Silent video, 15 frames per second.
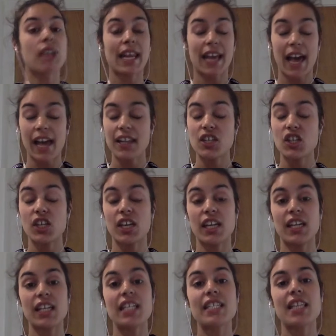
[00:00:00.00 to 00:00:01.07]
an allergy
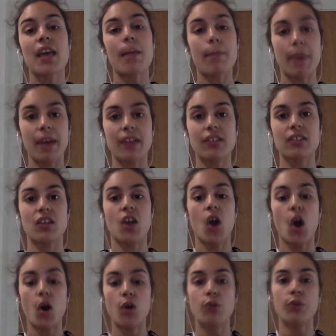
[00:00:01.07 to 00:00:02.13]
kid is their best
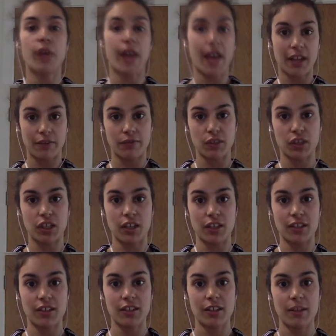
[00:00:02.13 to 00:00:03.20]
own
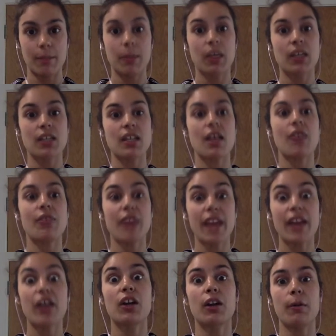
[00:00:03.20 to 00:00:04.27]
advocate, because they
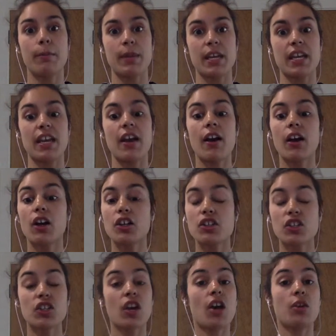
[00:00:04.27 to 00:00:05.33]
are going to be
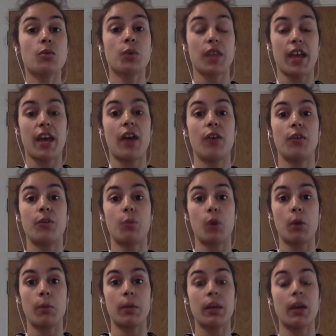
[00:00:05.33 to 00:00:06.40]
concerned with their health and
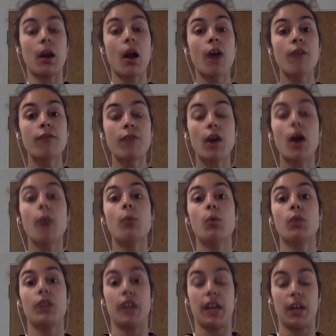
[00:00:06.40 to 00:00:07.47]
well being far more
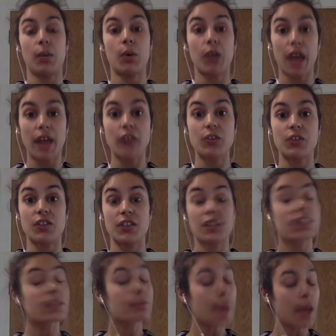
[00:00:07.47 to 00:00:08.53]
than anyone else is,
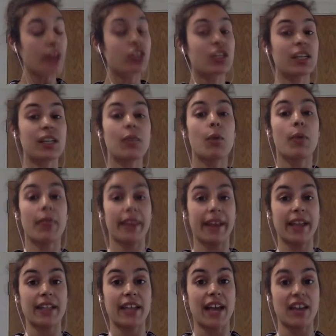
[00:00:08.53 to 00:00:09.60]
especially when they
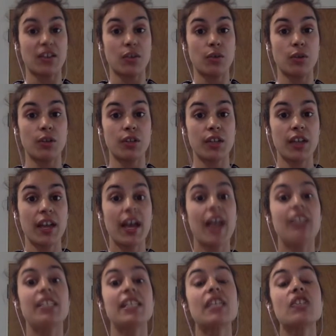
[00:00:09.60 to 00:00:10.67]
get to adulthood.
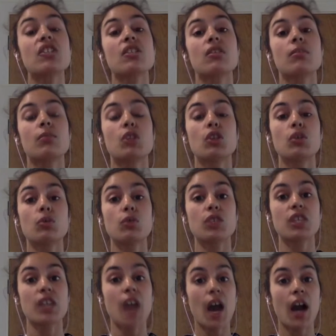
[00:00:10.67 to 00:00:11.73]
And teaching them the
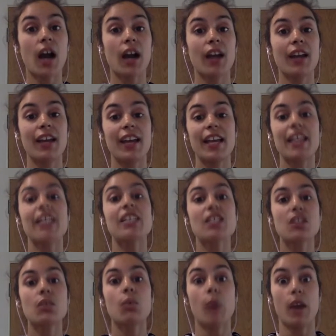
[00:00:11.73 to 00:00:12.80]
tools young is
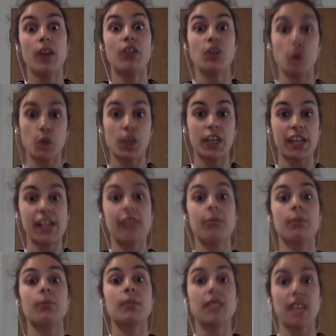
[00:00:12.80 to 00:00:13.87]
the way that you're going to keep
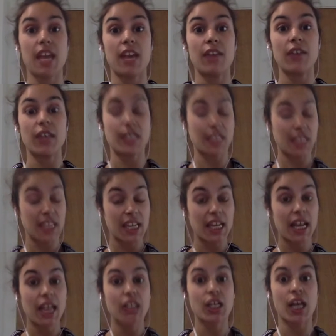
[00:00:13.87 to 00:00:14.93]
them safe as a
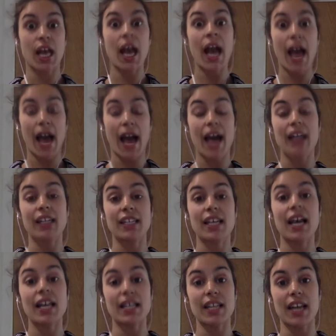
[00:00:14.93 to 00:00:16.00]
teenager and
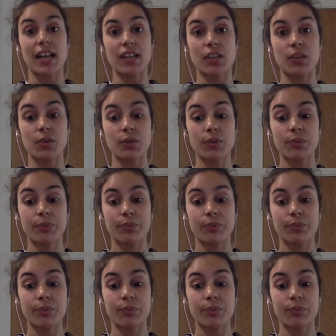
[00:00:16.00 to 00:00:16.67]
as an adult.